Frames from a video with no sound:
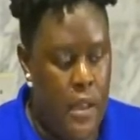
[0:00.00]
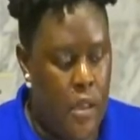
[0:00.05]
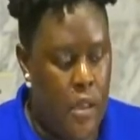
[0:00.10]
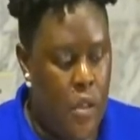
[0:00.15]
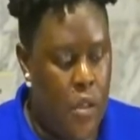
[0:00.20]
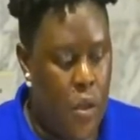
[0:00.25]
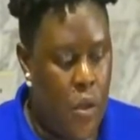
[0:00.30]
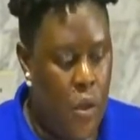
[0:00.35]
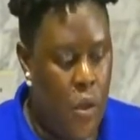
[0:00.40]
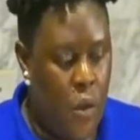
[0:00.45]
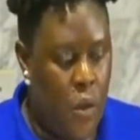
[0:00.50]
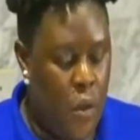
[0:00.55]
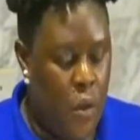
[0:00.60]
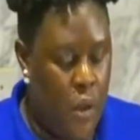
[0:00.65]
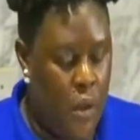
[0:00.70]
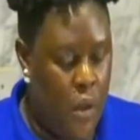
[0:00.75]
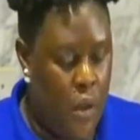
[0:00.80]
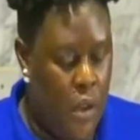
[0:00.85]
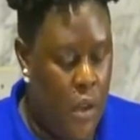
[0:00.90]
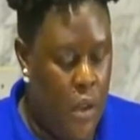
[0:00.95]

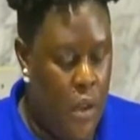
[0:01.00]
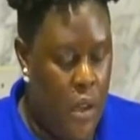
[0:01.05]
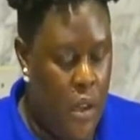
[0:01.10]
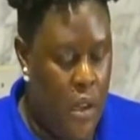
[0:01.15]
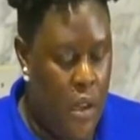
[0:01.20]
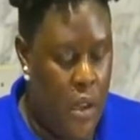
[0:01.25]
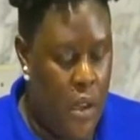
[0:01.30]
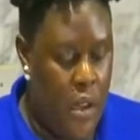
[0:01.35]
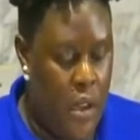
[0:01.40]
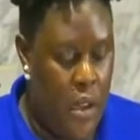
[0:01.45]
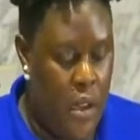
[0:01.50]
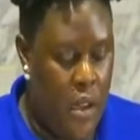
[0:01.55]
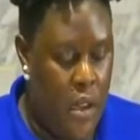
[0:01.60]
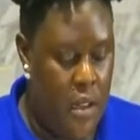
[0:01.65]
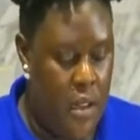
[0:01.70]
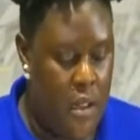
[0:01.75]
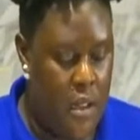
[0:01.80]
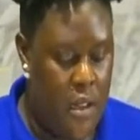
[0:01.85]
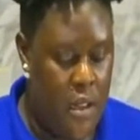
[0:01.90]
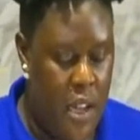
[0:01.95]
So
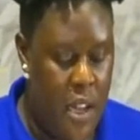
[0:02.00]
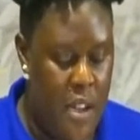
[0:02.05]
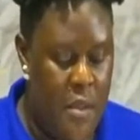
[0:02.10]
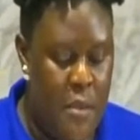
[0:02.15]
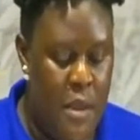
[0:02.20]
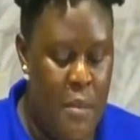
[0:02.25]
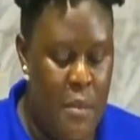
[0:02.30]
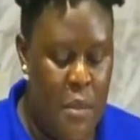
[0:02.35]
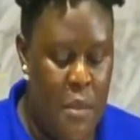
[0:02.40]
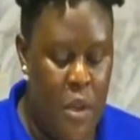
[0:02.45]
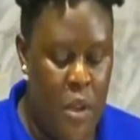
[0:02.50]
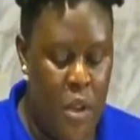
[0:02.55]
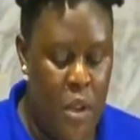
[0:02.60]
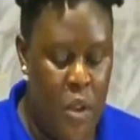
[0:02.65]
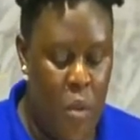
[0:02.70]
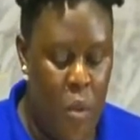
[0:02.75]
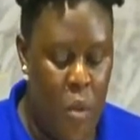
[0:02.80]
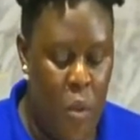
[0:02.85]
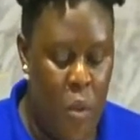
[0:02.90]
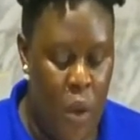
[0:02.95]
I
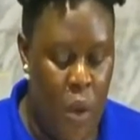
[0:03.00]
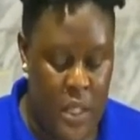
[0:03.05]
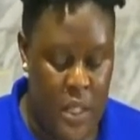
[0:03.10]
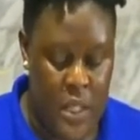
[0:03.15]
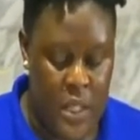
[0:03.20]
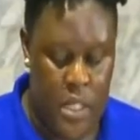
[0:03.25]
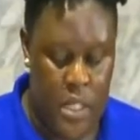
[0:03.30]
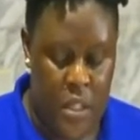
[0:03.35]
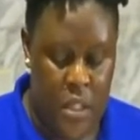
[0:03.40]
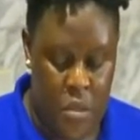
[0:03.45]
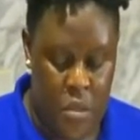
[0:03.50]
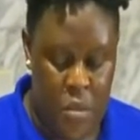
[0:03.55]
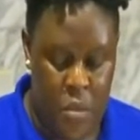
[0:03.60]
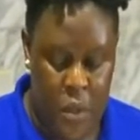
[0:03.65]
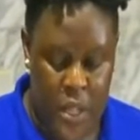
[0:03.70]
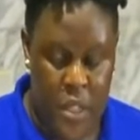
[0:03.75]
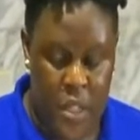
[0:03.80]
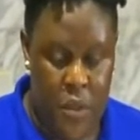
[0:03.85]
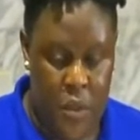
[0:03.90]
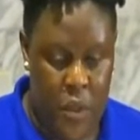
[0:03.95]
remember wanting to
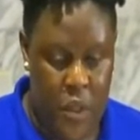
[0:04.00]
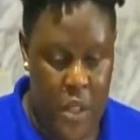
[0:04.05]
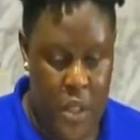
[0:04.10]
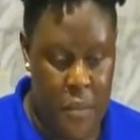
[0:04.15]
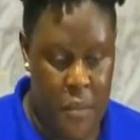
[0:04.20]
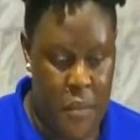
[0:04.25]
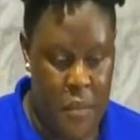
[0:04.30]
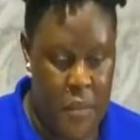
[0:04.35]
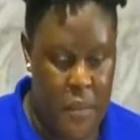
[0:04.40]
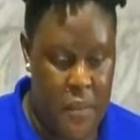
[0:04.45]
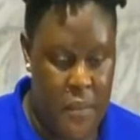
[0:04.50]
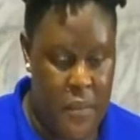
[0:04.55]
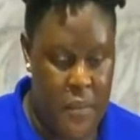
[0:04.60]
wait for him.